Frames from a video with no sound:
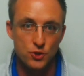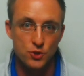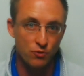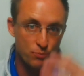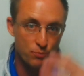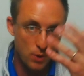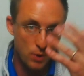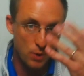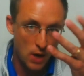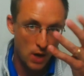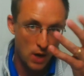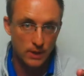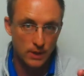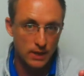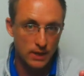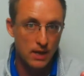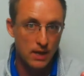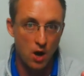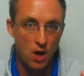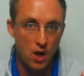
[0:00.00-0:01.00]
You've
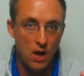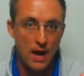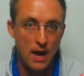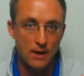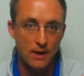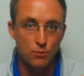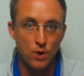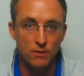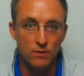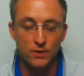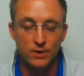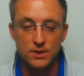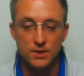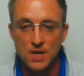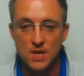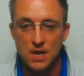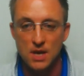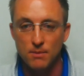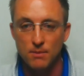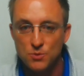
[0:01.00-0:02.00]
probably all had roughly the
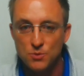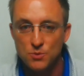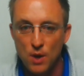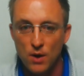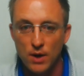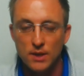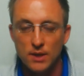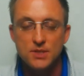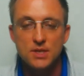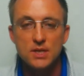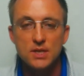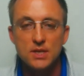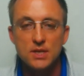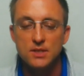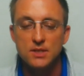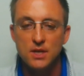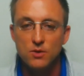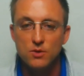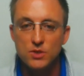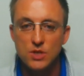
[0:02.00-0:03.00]
same experience. He
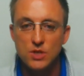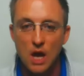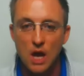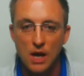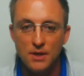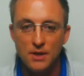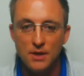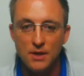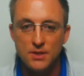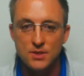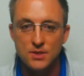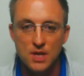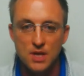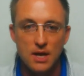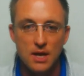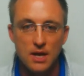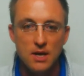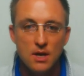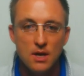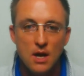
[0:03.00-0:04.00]
continues on to say,
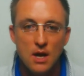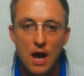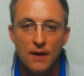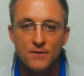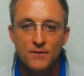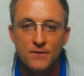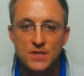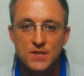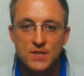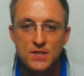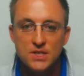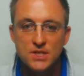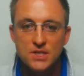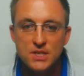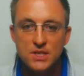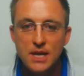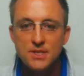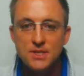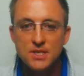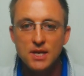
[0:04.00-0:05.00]
I've
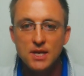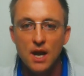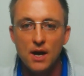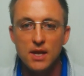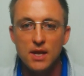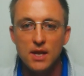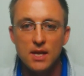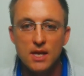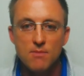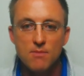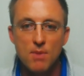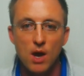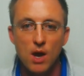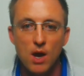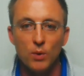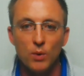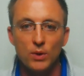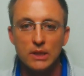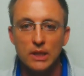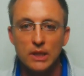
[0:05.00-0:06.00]
decided to send out an email
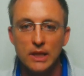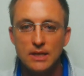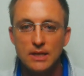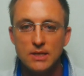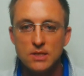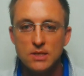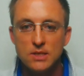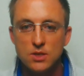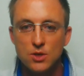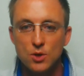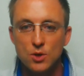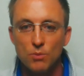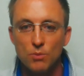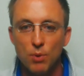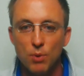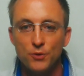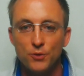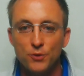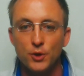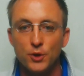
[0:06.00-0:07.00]
with links to
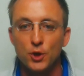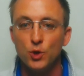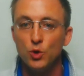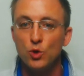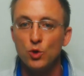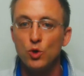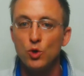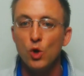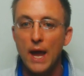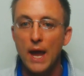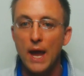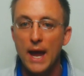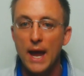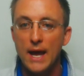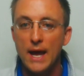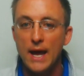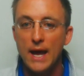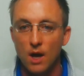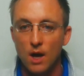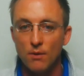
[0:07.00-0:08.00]
both the Google
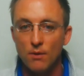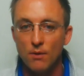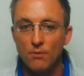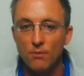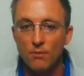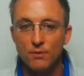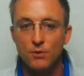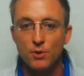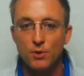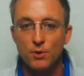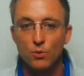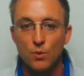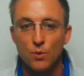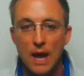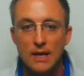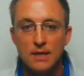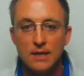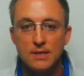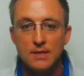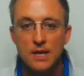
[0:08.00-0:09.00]
and Yelp for them to
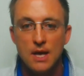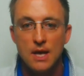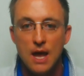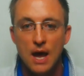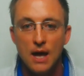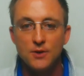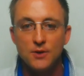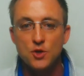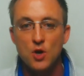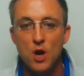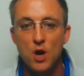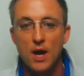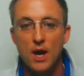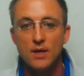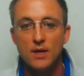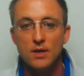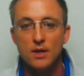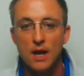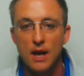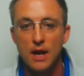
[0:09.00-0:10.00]
write it, and
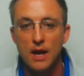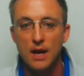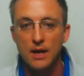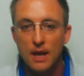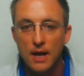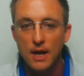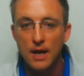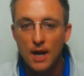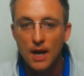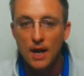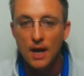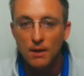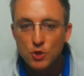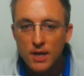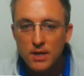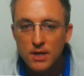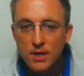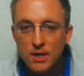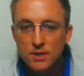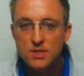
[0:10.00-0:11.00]
I'm
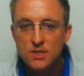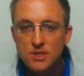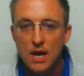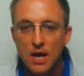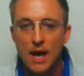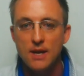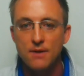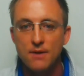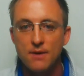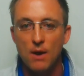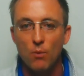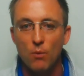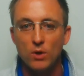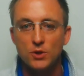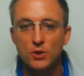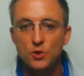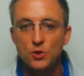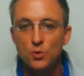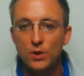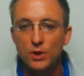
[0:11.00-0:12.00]
trying to decide if I
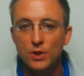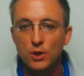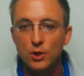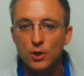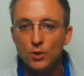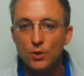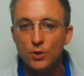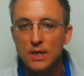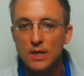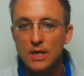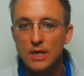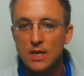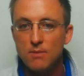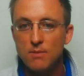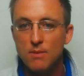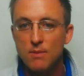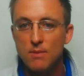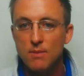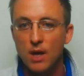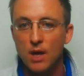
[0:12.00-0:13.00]
want to include in the
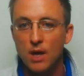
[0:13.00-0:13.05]
email a